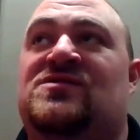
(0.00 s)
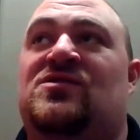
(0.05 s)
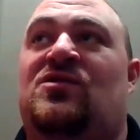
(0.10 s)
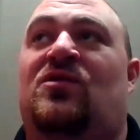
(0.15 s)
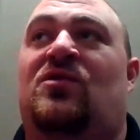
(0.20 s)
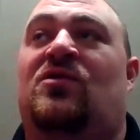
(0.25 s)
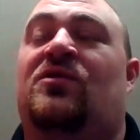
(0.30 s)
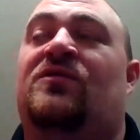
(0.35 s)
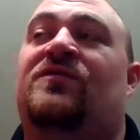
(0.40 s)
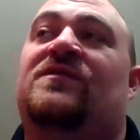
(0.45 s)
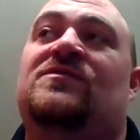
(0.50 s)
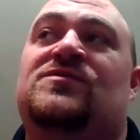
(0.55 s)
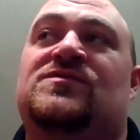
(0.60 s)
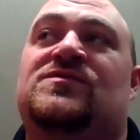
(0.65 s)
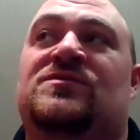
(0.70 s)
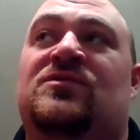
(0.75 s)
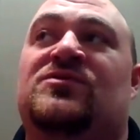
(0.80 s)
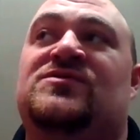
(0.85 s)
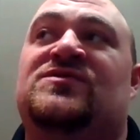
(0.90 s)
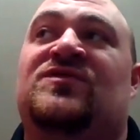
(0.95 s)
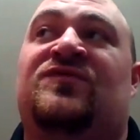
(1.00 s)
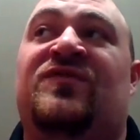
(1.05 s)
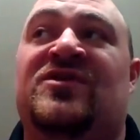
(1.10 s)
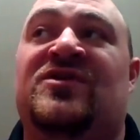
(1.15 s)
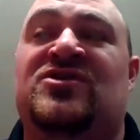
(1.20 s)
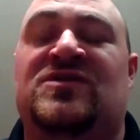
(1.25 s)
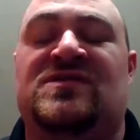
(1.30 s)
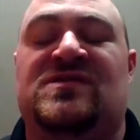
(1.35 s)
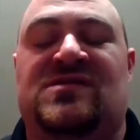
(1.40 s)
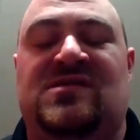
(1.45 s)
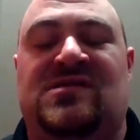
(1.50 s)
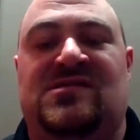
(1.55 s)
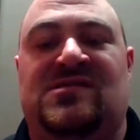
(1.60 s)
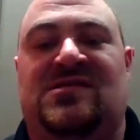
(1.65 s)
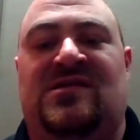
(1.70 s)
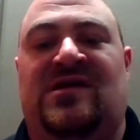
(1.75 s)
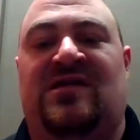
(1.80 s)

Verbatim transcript: So, or those efficiencies.